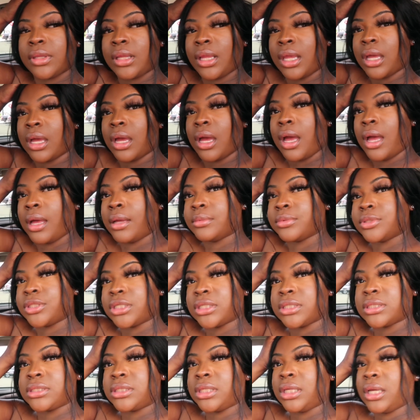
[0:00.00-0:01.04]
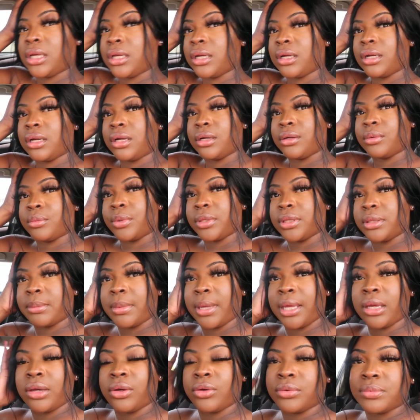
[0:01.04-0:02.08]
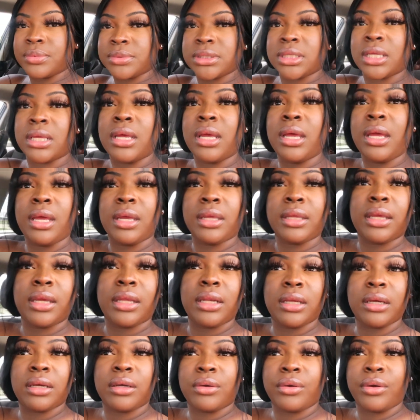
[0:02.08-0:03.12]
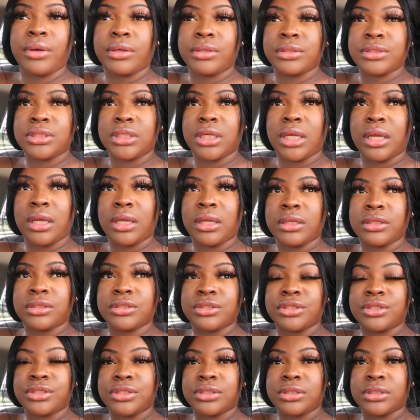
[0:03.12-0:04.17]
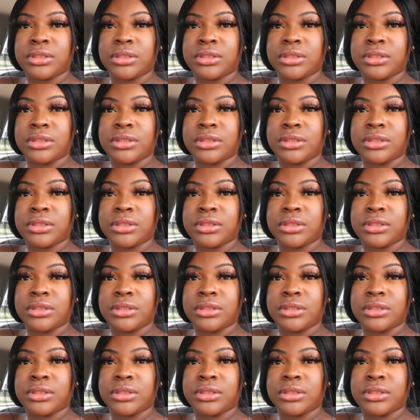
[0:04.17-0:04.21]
yeah, I'm just here with my goods, getting an oil change.